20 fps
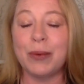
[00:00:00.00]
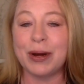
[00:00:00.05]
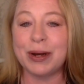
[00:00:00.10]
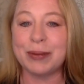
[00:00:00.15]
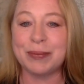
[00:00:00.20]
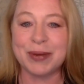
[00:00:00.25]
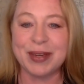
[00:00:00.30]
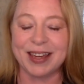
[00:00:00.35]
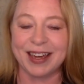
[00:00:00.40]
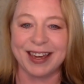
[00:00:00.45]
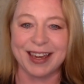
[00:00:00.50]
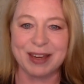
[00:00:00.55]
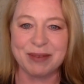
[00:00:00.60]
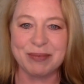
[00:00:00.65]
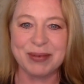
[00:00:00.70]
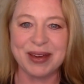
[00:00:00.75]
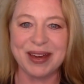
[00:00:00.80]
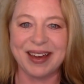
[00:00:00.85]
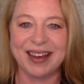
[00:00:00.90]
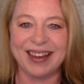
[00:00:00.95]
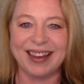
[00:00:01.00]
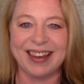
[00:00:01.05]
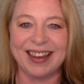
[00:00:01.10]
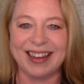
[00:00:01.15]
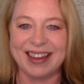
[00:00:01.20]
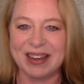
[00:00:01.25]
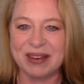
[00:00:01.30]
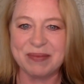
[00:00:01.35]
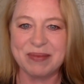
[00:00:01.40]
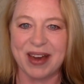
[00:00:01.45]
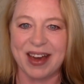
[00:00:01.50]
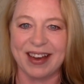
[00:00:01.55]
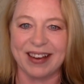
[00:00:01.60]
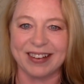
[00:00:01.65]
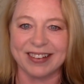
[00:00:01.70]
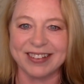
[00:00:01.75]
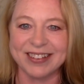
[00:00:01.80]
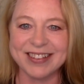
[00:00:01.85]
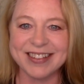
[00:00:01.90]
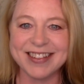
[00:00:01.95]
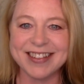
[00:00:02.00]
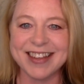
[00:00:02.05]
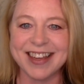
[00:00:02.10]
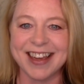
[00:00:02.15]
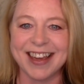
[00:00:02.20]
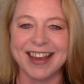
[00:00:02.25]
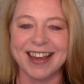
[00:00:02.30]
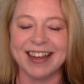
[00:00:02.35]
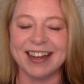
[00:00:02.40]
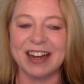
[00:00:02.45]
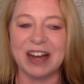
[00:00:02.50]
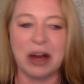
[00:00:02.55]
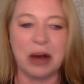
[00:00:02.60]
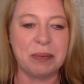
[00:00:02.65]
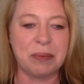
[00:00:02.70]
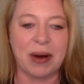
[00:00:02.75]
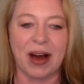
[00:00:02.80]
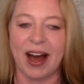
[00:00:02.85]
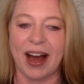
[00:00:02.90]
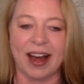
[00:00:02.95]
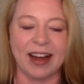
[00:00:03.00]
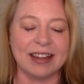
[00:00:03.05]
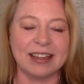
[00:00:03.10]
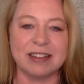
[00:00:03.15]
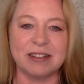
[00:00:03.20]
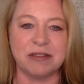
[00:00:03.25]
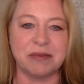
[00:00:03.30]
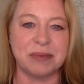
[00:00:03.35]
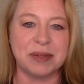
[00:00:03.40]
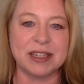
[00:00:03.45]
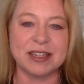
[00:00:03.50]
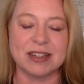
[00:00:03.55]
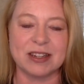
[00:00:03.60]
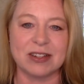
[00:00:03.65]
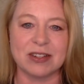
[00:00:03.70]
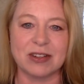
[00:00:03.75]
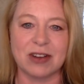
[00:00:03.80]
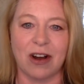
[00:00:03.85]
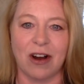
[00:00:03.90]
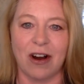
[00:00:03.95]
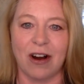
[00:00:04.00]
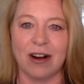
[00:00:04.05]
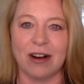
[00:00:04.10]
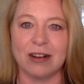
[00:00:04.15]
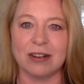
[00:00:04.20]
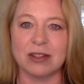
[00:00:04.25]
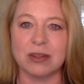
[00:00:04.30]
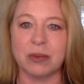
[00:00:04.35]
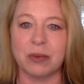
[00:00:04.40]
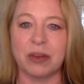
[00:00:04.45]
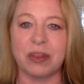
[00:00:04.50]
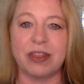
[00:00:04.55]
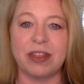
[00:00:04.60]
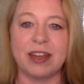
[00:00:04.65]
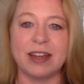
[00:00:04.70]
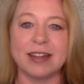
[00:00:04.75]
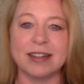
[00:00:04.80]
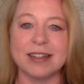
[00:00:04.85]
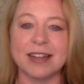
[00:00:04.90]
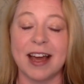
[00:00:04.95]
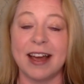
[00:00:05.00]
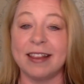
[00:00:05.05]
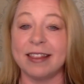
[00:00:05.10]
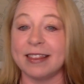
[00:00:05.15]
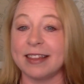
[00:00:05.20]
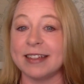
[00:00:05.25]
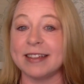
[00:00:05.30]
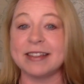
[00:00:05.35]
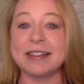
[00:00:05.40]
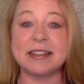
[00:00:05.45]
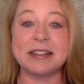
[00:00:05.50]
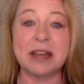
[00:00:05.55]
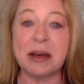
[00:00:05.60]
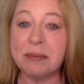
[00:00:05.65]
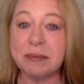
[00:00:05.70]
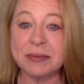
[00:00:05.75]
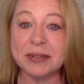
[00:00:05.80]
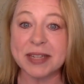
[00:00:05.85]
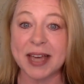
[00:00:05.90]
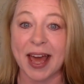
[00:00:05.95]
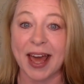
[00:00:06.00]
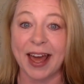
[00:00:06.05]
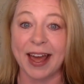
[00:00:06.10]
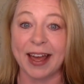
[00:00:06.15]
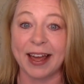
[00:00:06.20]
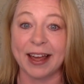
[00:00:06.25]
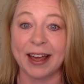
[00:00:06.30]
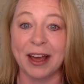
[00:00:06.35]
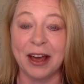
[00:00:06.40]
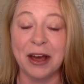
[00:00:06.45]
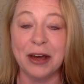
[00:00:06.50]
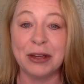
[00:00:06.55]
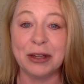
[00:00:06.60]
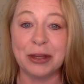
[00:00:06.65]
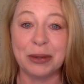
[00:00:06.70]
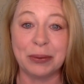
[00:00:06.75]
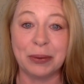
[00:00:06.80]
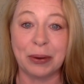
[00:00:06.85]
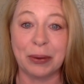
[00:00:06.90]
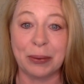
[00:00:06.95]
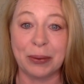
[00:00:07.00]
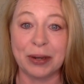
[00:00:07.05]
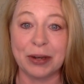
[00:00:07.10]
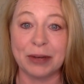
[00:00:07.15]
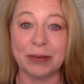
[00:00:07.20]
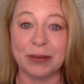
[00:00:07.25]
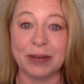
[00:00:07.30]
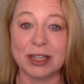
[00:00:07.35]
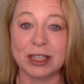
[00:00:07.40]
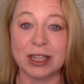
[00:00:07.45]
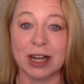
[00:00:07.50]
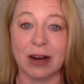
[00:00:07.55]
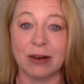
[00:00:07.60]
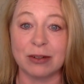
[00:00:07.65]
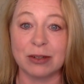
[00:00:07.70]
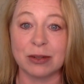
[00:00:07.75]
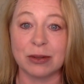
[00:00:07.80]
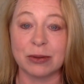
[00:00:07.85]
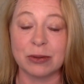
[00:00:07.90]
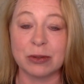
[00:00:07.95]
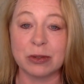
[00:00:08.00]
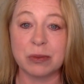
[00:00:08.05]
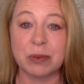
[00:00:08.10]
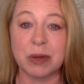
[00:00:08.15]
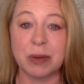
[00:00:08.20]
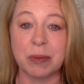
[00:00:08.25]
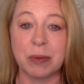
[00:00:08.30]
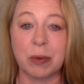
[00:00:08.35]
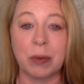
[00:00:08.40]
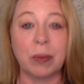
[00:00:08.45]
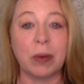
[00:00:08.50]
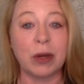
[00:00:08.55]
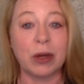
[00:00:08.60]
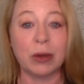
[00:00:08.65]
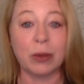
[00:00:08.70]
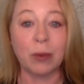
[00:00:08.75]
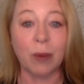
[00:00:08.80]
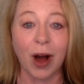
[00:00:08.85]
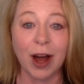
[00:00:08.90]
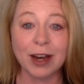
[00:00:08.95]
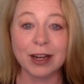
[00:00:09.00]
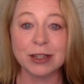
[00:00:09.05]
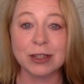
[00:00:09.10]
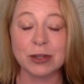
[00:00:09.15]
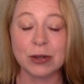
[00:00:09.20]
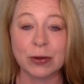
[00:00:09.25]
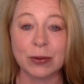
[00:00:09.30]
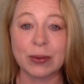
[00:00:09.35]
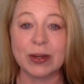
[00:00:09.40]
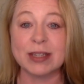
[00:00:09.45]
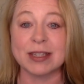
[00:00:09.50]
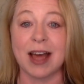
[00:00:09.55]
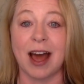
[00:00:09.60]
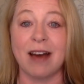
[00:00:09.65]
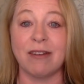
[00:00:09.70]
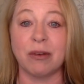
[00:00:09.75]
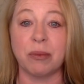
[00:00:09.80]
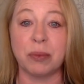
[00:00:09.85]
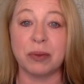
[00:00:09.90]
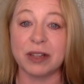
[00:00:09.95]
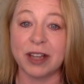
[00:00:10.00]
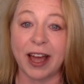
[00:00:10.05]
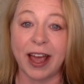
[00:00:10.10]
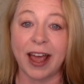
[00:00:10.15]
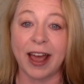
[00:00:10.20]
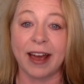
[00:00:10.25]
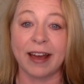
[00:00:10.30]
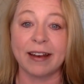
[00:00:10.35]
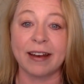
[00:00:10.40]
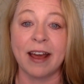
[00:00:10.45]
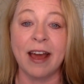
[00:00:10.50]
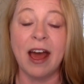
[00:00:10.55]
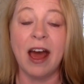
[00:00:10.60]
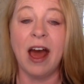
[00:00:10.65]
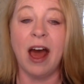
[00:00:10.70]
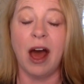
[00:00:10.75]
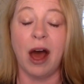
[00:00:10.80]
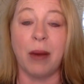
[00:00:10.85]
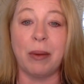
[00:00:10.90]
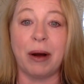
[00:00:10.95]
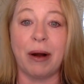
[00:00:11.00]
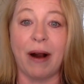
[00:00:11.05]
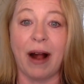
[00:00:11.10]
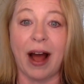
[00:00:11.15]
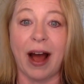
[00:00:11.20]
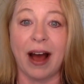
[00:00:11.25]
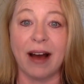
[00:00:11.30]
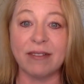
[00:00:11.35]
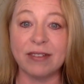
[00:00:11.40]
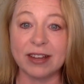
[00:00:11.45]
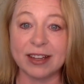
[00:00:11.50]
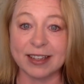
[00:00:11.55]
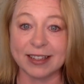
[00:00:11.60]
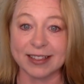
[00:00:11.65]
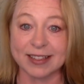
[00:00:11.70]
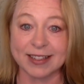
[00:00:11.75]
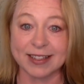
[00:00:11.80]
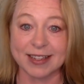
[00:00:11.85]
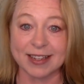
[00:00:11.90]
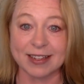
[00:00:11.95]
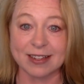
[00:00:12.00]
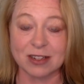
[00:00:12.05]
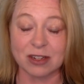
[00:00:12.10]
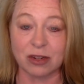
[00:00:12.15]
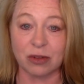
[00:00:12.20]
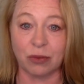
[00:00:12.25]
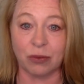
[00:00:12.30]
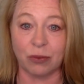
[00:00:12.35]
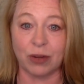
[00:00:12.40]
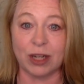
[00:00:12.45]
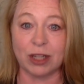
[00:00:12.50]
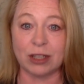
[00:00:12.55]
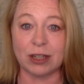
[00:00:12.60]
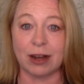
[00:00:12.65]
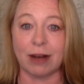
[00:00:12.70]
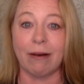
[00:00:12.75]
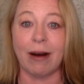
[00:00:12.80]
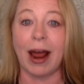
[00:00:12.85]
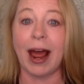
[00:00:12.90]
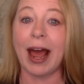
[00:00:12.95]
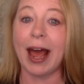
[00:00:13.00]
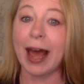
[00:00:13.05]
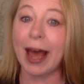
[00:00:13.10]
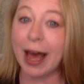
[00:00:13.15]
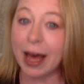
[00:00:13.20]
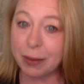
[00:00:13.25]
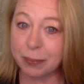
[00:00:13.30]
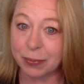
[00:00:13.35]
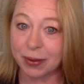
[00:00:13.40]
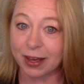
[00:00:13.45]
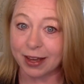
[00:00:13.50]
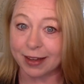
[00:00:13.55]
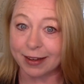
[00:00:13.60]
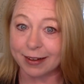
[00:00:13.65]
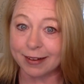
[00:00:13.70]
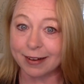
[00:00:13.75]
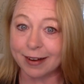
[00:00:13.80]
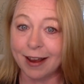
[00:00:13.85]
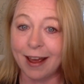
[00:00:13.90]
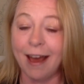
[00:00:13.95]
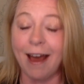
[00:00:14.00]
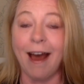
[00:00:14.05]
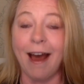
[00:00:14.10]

want to be keeping emails in a pile of business cards with the intent that someday you are going to reach out to those people. What you want to do is have a plan about having consistent reach out happen